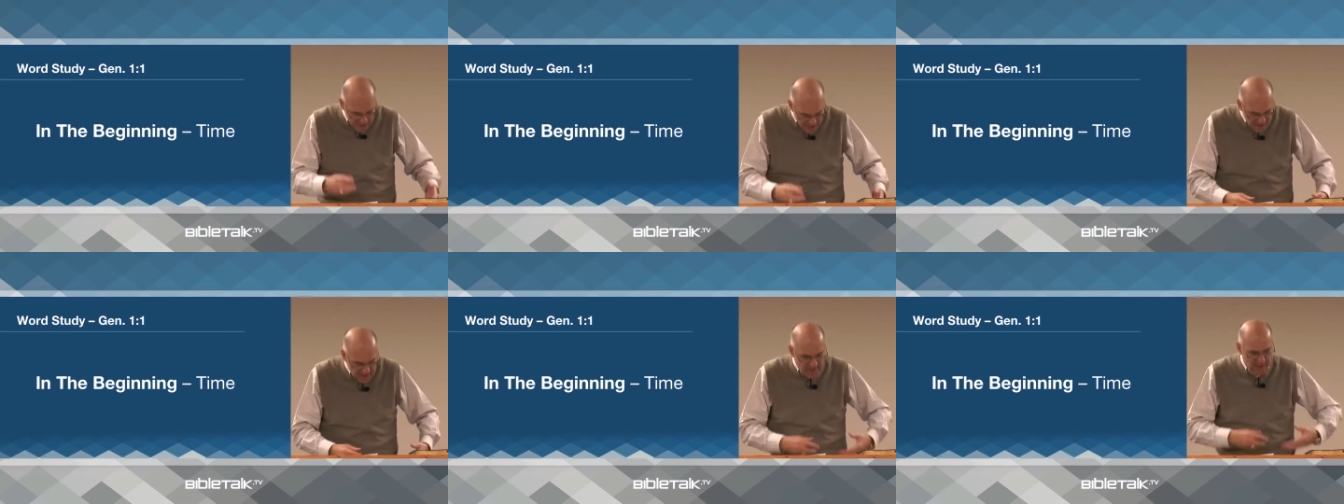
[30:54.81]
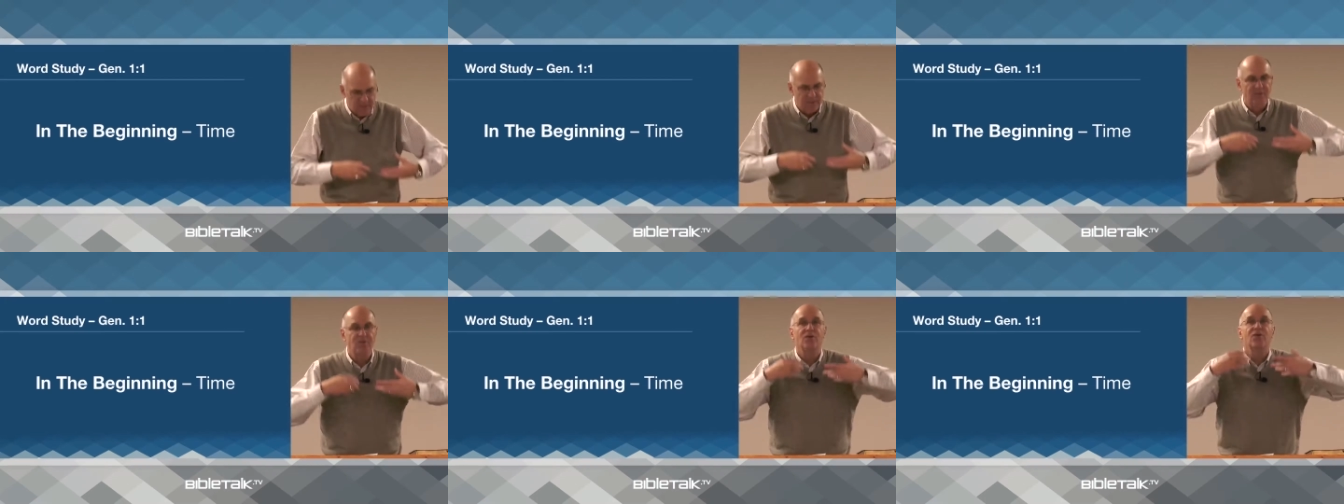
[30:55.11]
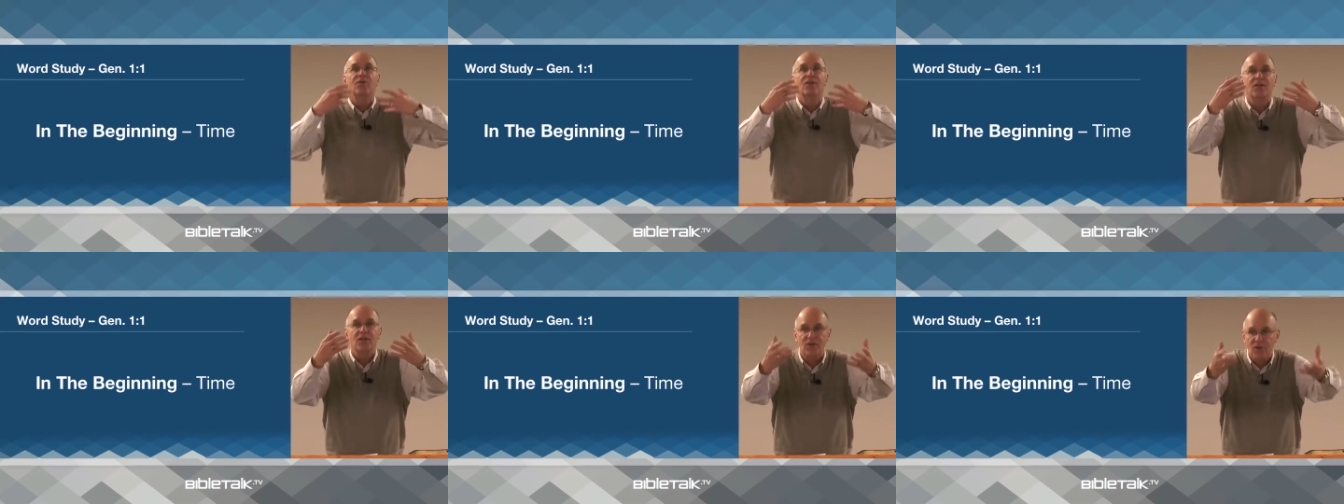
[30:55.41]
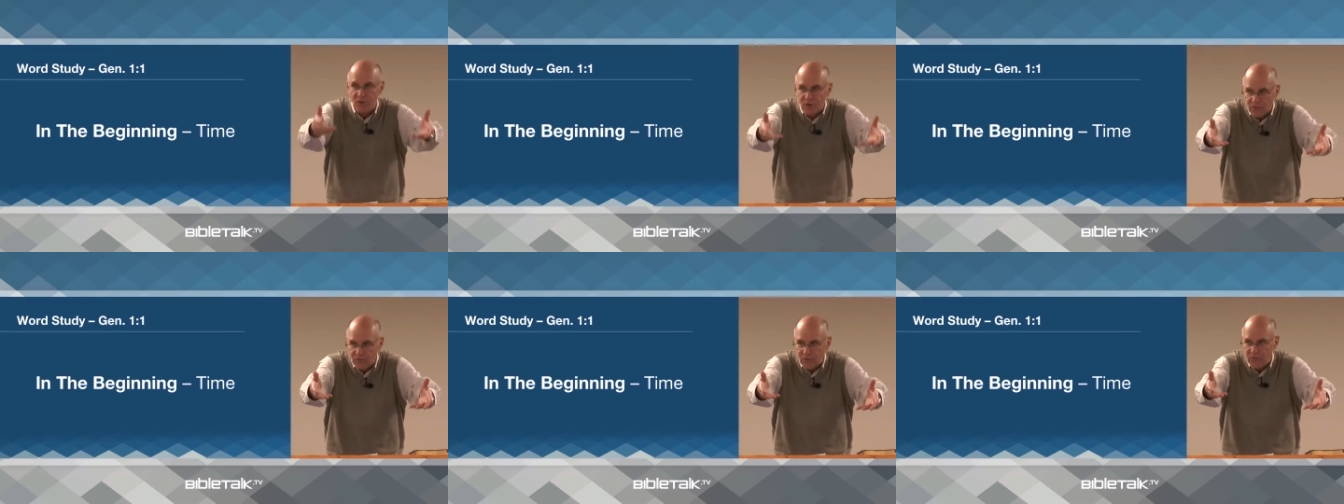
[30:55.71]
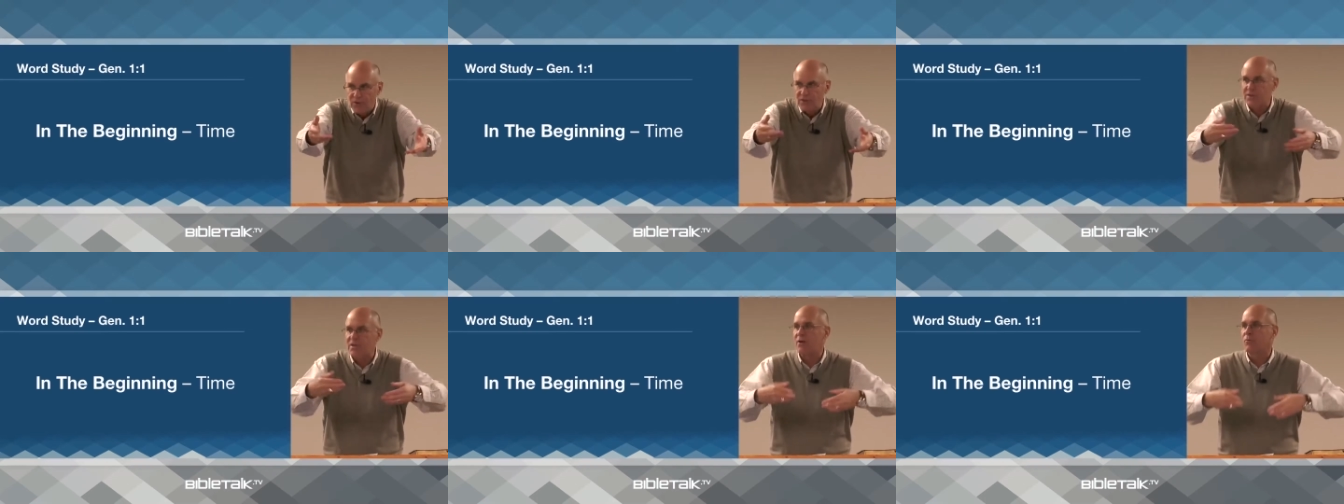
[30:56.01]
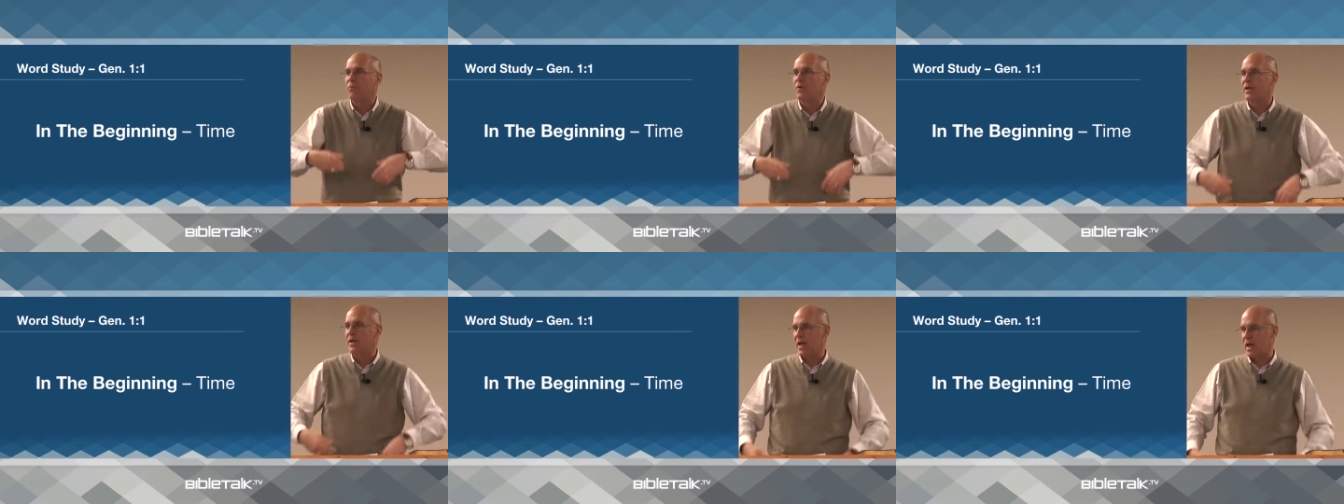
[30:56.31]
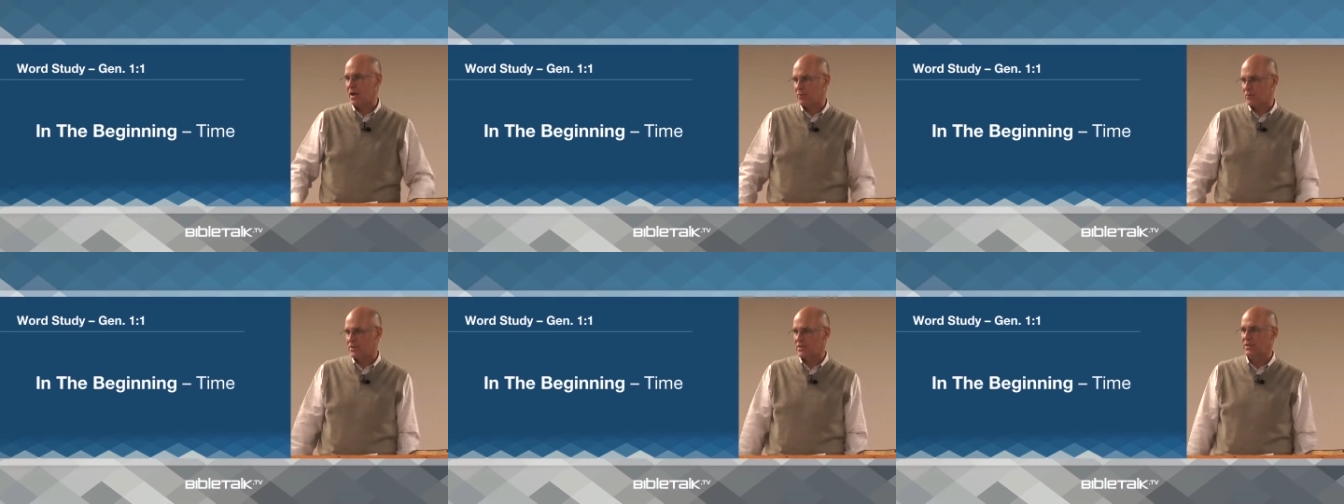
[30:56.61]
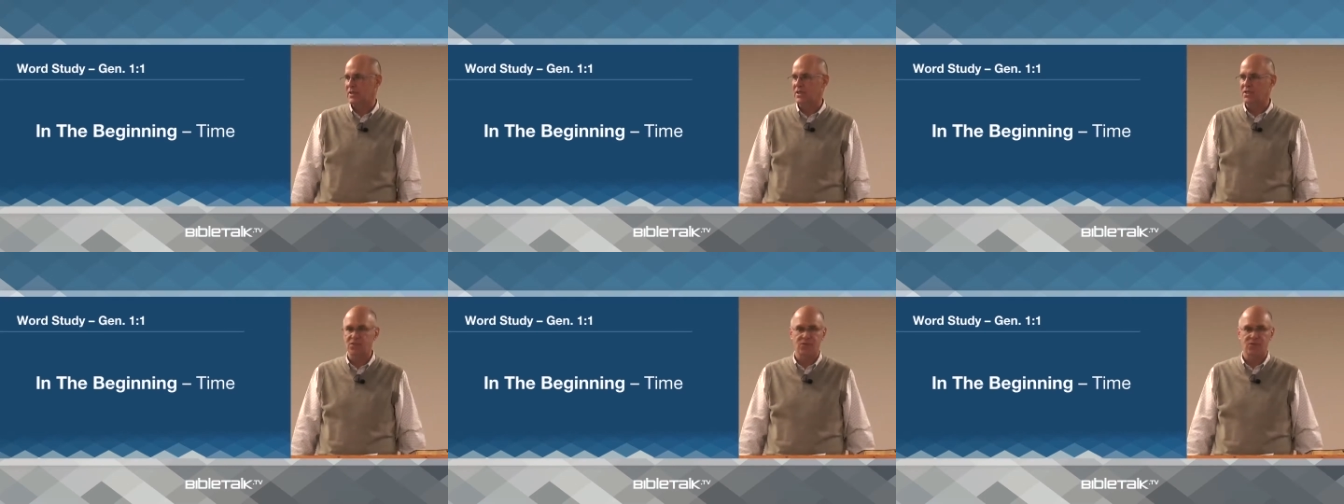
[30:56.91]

into the universe that we now see.